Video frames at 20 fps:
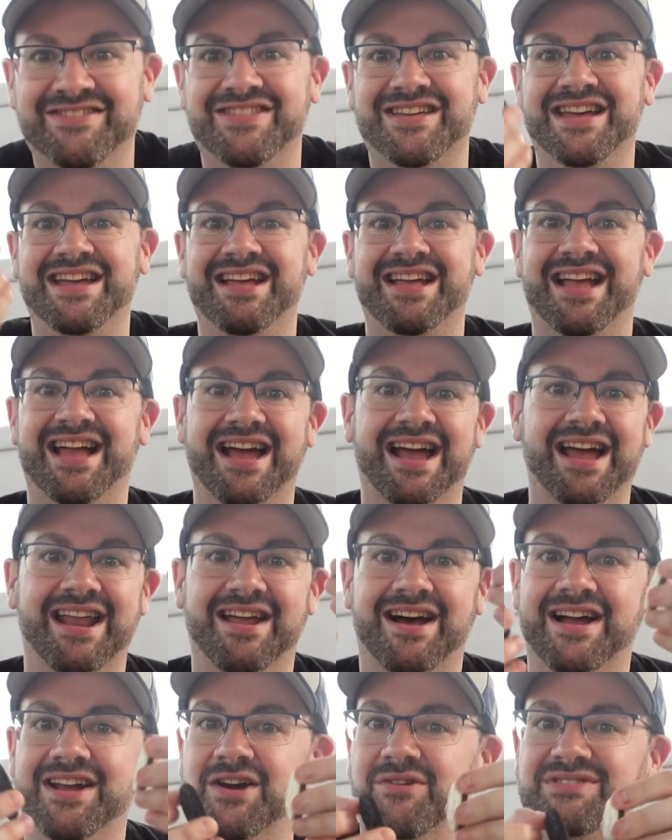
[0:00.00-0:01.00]
thing, and
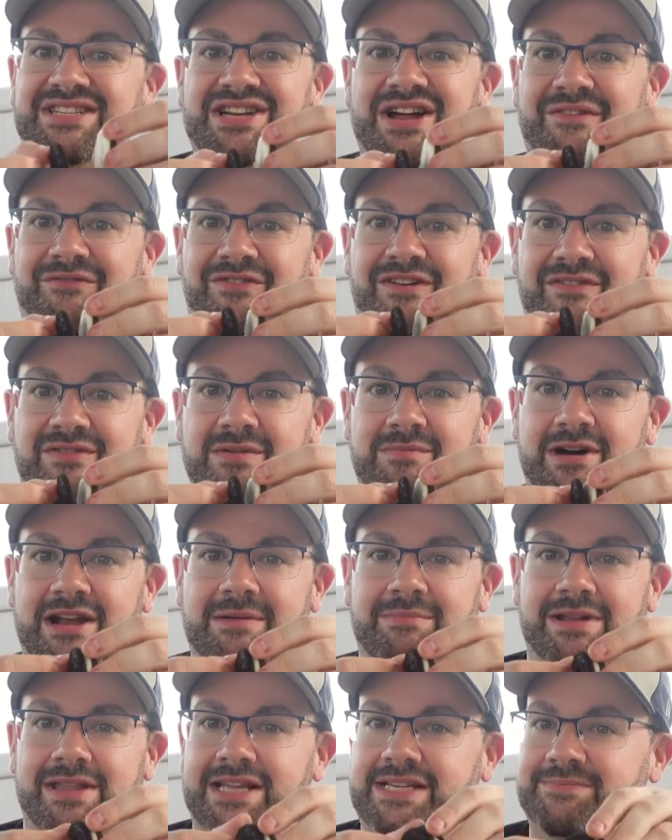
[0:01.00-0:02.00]
I know it's not for
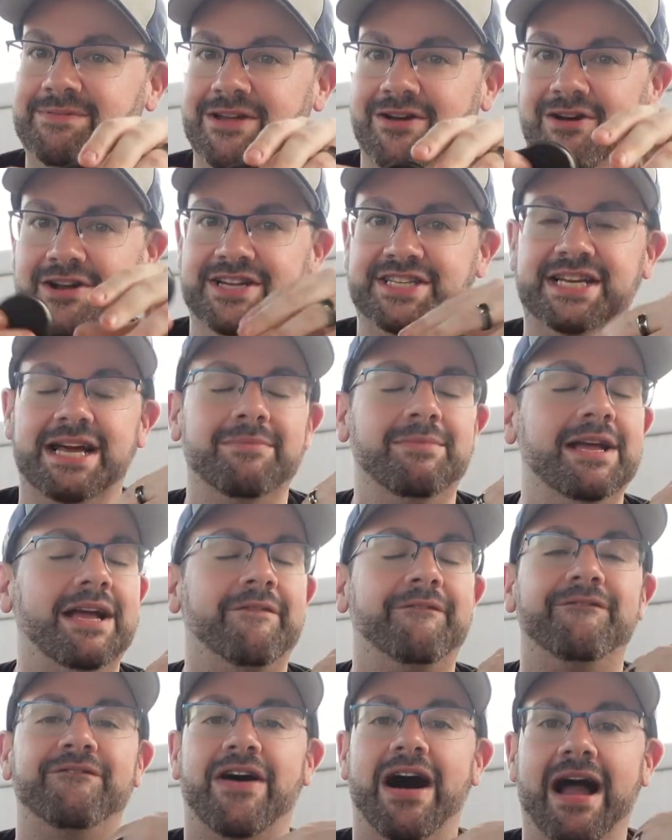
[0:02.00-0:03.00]
everybody, but let's be honest, I'm like
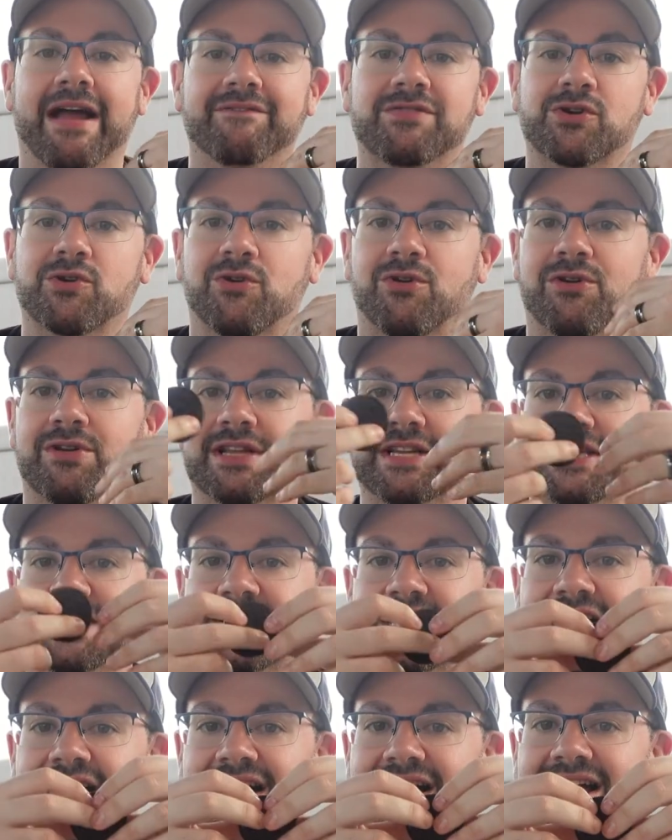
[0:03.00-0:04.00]
a five-year-old
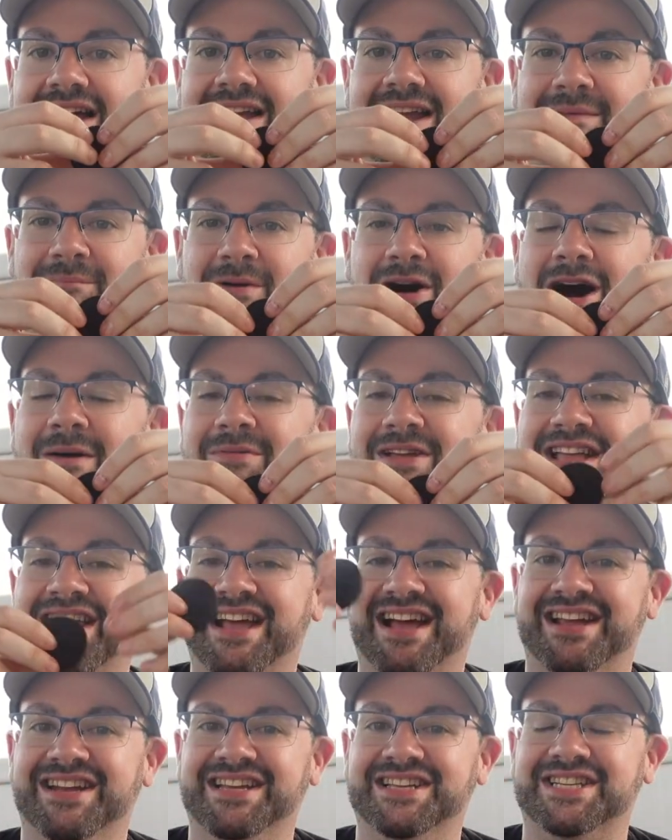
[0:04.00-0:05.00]
inside, and popping
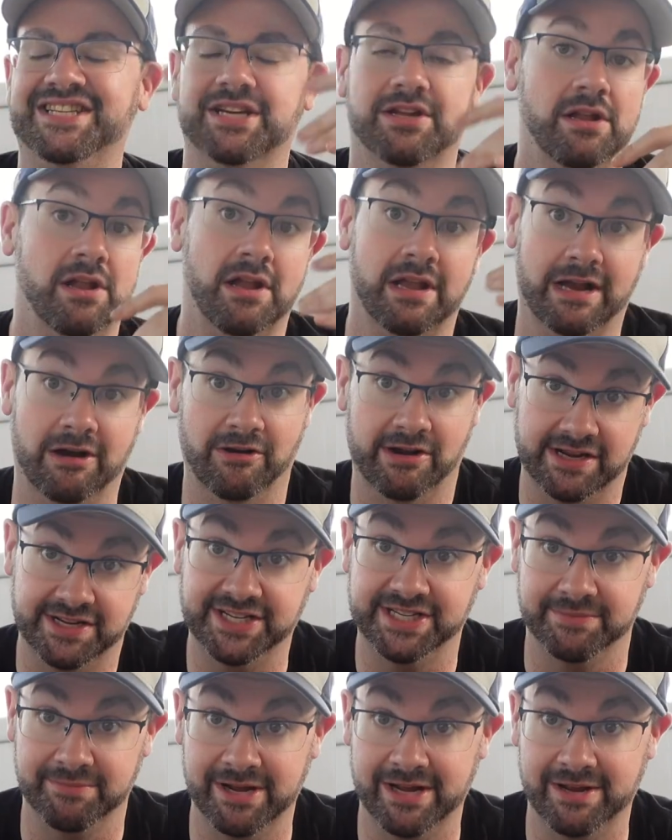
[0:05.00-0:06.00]
candy is still hilarious to me.